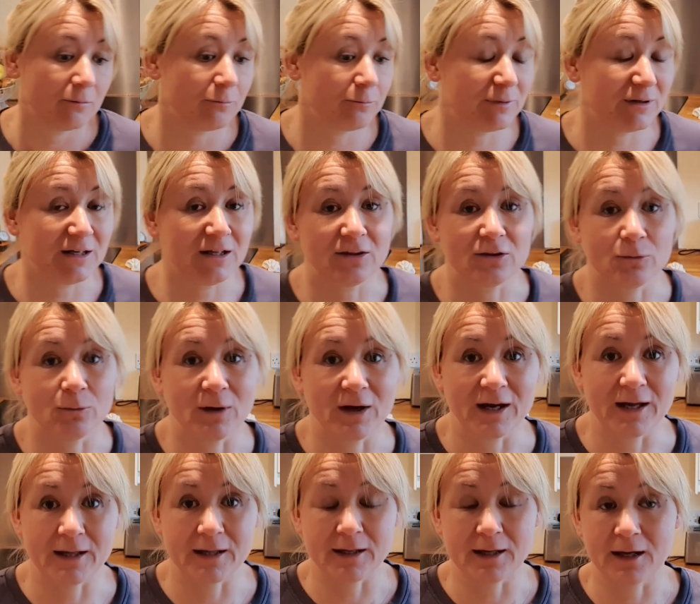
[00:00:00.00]
But either
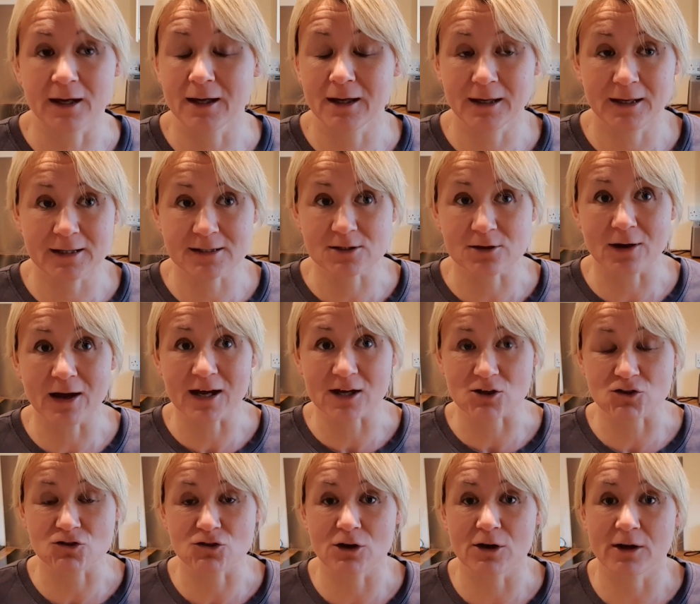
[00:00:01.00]
way, he's got
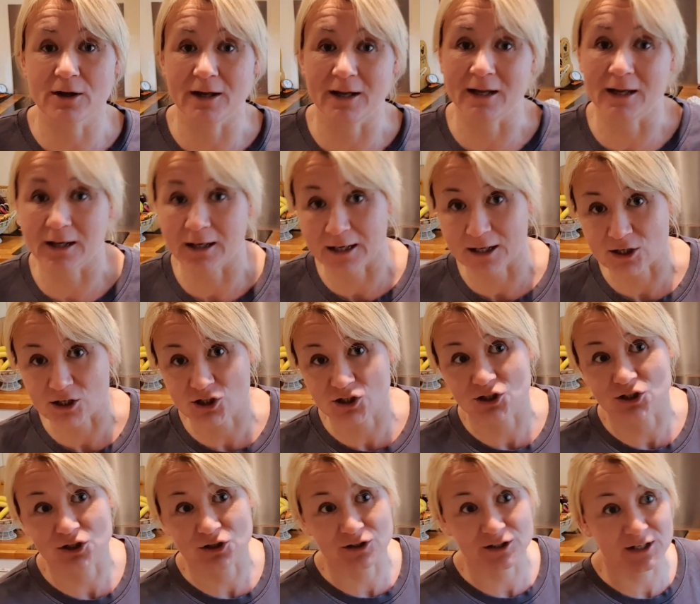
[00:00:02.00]
extra English
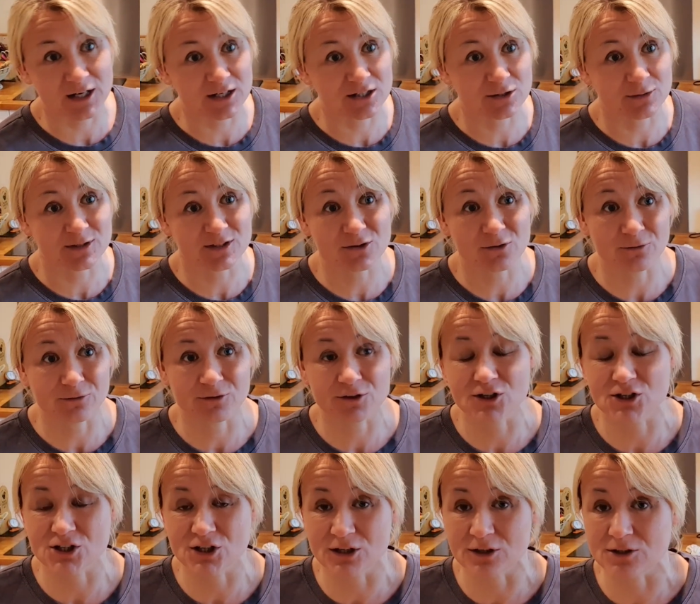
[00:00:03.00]
to do today, so he's not
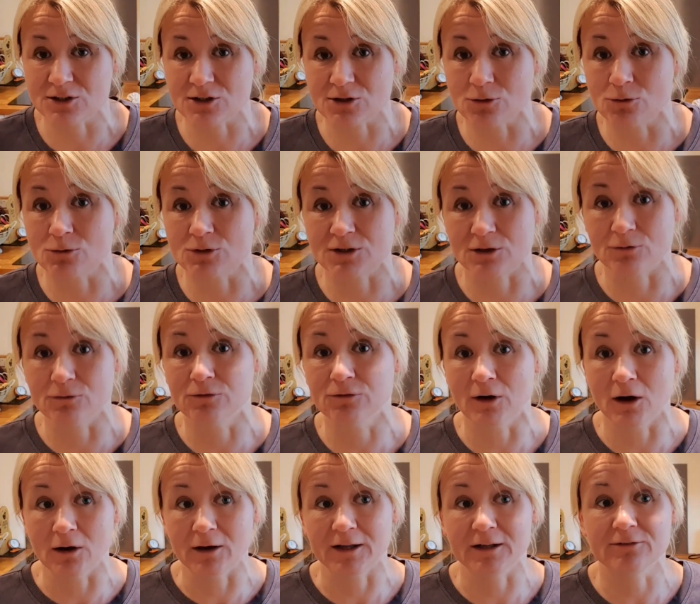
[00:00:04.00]
finishing school till
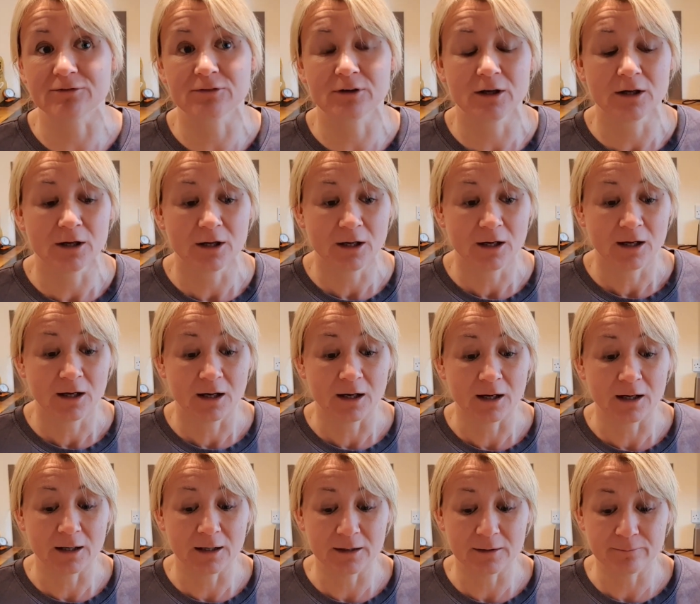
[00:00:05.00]
5.
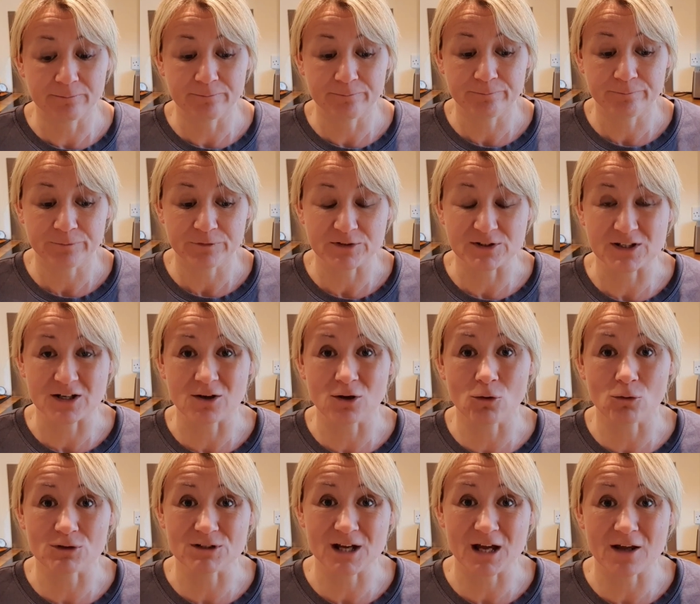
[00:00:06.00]
It's a
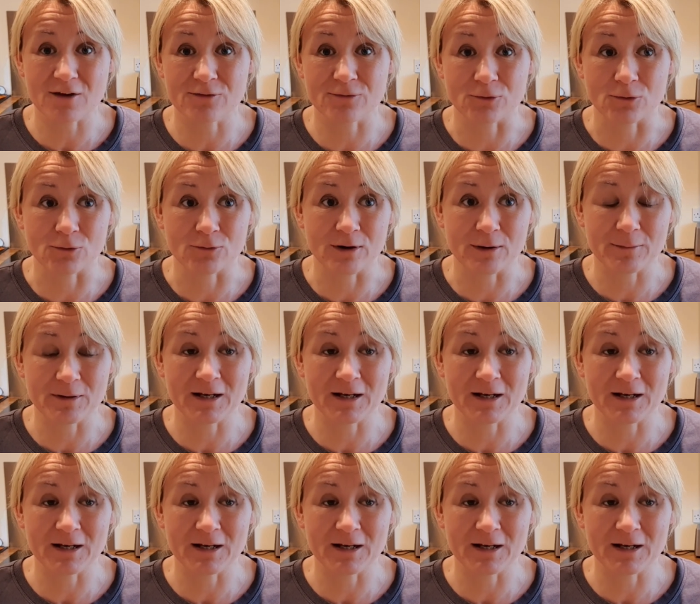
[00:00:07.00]
long day for him.